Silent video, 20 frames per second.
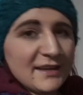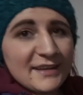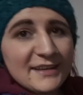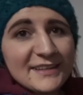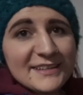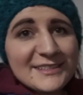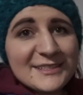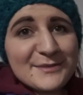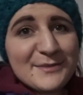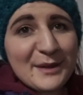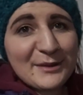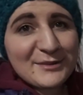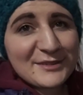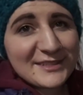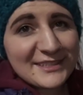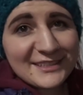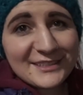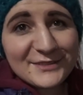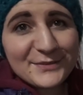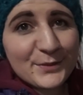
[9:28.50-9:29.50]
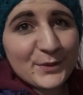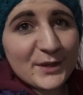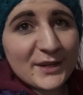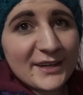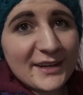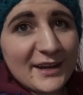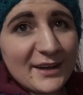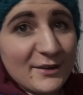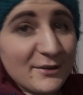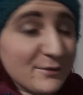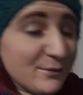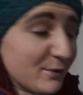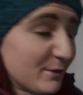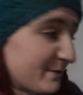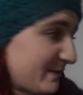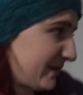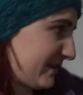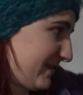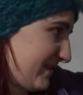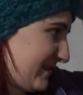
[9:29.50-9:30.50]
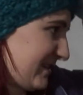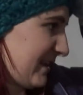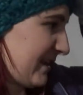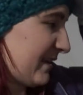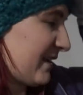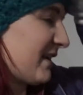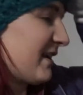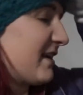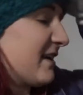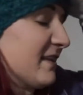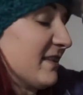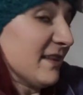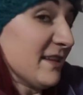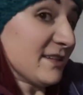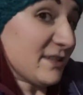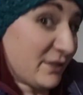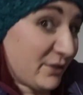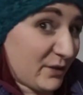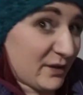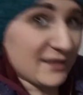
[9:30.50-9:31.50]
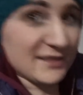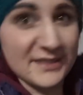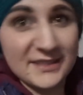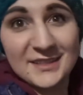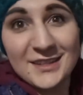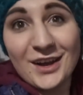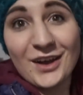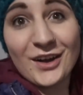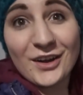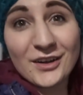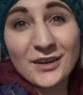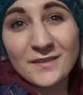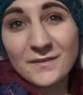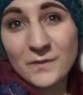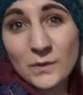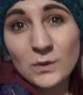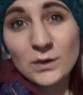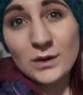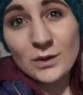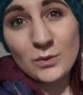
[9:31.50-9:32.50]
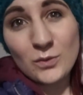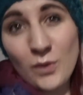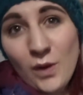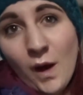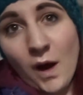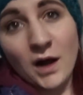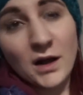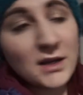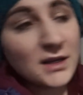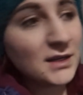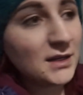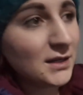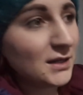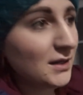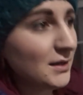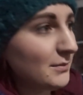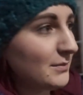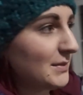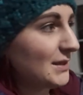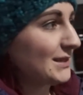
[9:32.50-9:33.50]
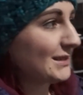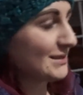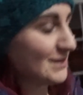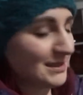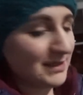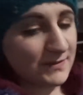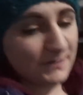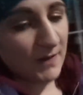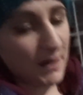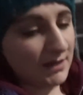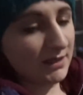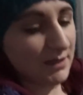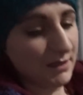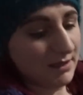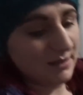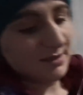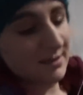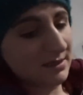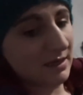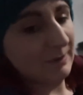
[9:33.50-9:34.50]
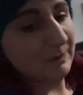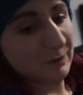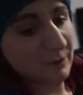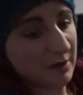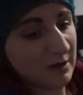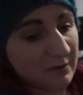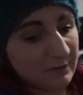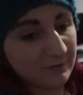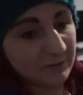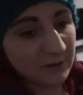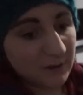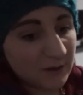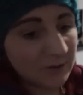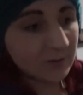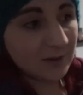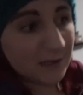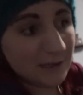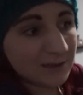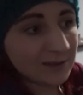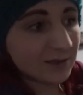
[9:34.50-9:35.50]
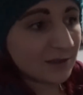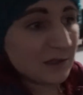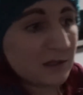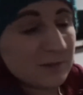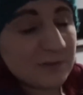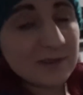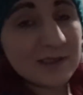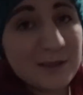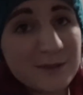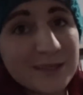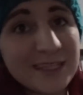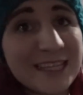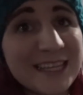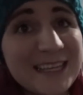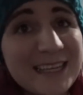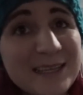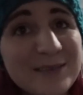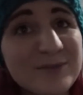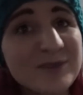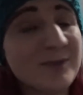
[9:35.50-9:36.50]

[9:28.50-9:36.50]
It is about six forty now. We're about to take this crazy dog for a walk because it's finally stopped raining for a little while. So hopefully we can get him